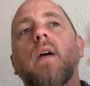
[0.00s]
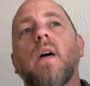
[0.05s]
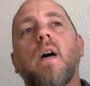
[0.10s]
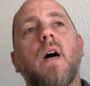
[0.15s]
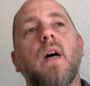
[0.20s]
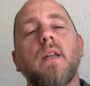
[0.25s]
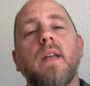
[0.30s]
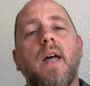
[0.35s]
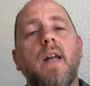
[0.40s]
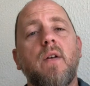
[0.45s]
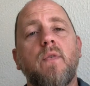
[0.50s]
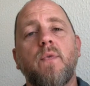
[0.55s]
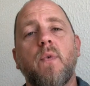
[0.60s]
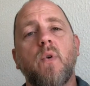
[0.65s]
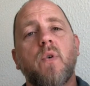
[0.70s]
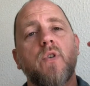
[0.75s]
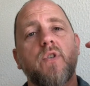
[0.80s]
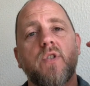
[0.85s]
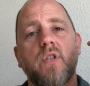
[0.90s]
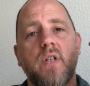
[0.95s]
a lot of
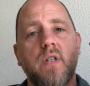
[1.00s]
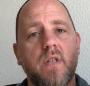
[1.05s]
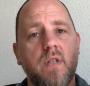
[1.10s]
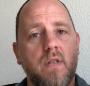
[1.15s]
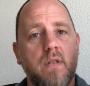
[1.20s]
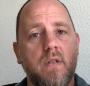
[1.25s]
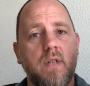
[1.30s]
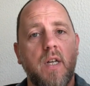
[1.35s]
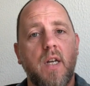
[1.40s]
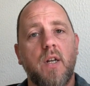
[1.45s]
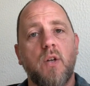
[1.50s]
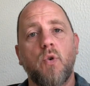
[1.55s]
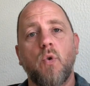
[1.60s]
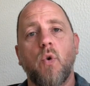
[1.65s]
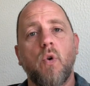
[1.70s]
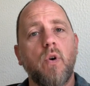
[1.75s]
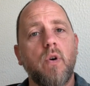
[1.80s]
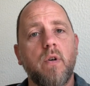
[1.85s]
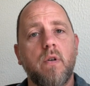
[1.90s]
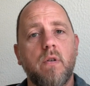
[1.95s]
folks just
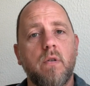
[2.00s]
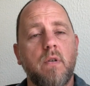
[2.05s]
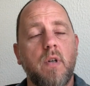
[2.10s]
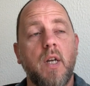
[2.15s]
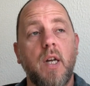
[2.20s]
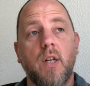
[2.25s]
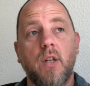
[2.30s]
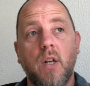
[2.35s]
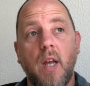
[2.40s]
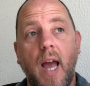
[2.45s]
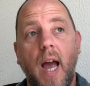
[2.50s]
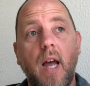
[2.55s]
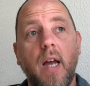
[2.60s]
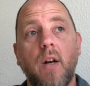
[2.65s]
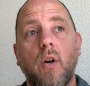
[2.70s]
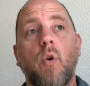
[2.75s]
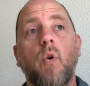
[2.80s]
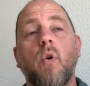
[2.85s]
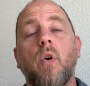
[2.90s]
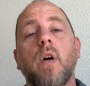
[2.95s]

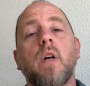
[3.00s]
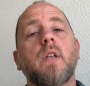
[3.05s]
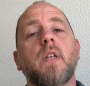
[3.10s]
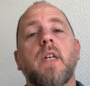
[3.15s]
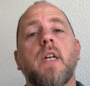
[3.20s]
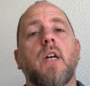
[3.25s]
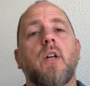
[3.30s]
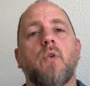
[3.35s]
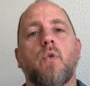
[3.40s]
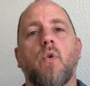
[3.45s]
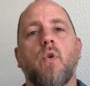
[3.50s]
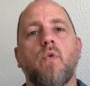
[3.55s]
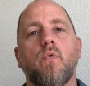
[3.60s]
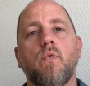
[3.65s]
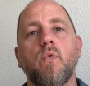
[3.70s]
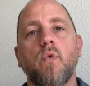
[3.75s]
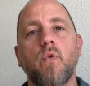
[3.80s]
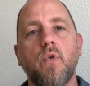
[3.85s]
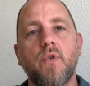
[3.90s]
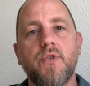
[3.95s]
categorically ignored
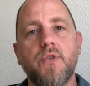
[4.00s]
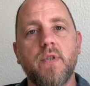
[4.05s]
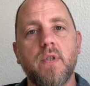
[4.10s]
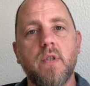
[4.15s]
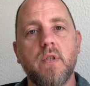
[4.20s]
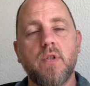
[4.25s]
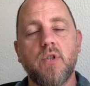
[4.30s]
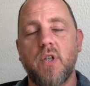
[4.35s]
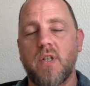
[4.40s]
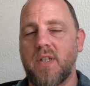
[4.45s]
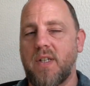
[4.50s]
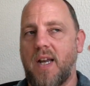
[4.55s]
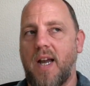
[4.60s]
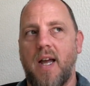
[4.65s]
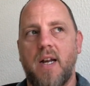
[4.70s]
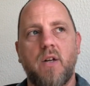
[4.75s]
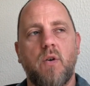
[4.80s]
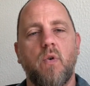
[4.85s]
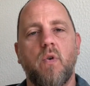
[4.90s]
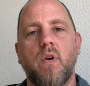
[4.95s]
rules, just
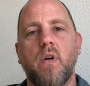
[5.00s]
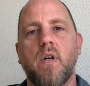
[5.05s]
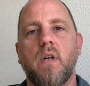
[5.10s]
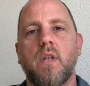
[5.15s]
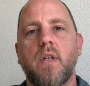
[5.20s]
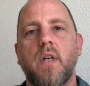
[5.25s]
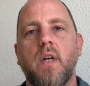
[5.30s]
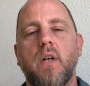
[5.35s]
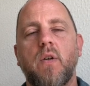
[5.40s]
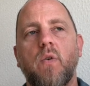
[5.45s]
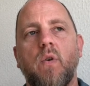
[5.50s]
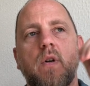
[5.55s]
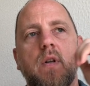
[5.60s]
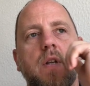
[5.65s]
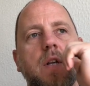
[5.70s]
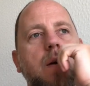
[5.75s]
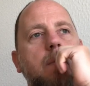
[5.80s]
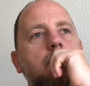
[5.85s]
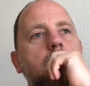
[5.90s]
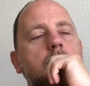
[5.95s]
categorically ignored
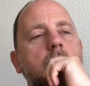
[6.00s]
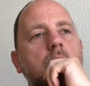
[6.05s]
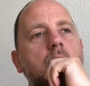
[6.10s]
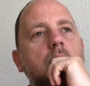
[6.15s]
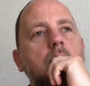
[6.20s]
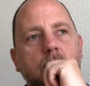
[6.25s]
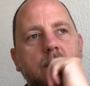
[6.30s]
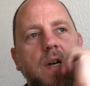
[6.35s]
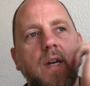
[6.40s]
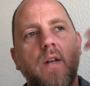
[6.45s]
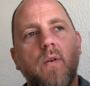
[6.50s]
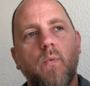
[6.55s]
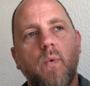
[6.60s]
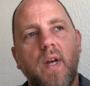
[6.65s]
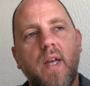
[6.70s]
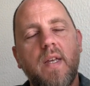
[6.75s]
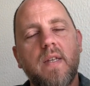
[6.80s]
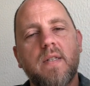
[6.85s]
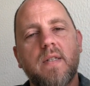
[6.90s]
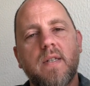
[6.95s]
them in
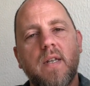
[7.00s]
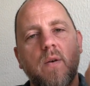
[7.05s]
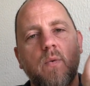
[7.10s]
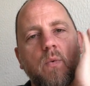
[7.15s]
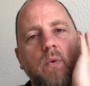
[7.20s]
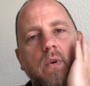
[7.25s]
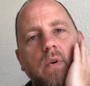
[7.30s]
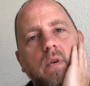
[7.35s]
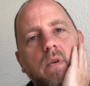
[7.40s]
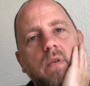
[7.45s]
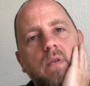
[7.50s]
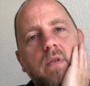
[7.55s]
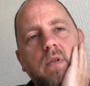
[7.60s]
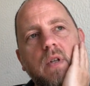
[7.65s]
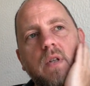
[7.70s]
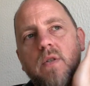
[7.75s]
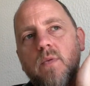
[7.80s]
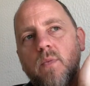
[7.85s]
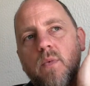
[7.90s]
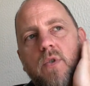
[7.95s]
ways that were
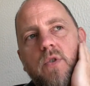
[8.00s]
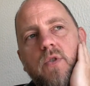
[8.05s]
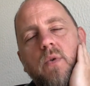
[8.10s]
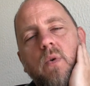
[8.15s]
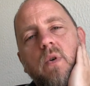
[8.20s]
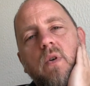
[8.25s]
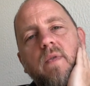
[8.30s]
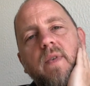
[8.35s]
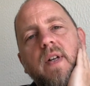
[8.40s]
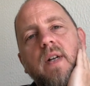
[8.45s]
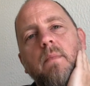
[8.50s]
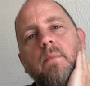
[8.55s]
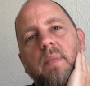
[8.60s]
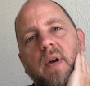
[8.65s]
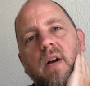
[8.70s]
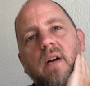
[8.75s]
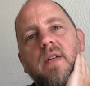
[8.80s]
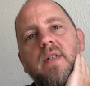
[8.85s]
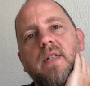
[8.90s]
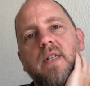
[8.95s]
sort of an
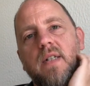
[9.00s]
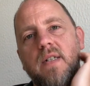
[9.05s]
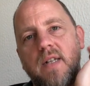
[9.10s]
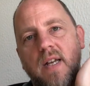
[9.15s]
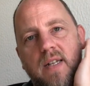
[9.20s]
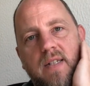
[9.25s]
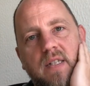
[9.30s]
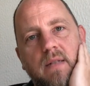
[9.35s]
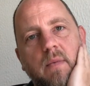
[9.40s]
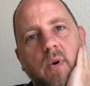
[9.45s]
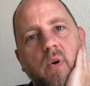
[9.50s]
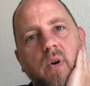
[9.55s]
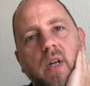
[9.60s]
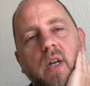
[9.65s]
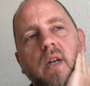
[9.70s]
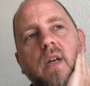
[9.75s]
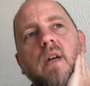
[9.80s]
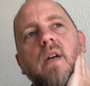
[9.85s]
embarrassing testimony